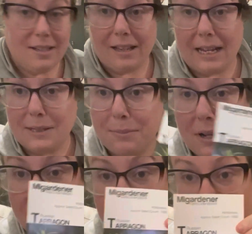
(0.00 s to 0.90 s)
last but
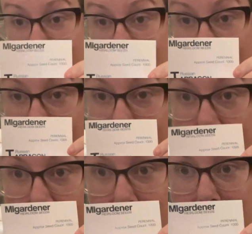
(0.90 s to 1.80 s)
not least is
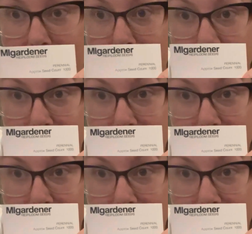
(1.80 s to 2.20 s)
tarragon.